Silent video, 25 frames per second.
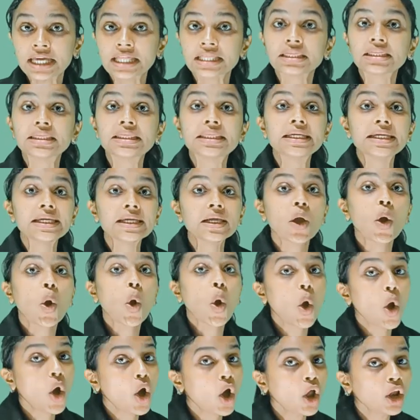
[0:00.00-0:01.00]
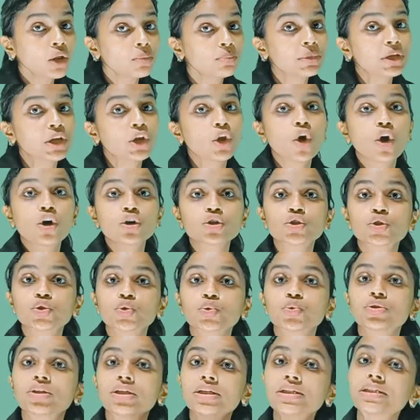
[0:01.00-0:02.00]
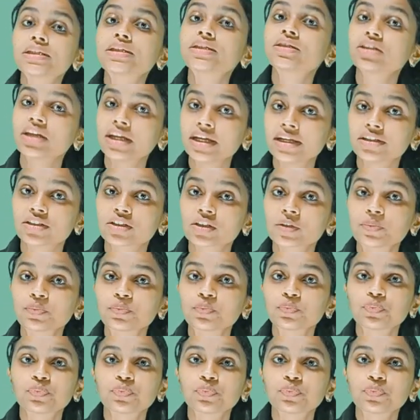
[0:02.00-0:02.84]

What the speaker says: They all belong to this state.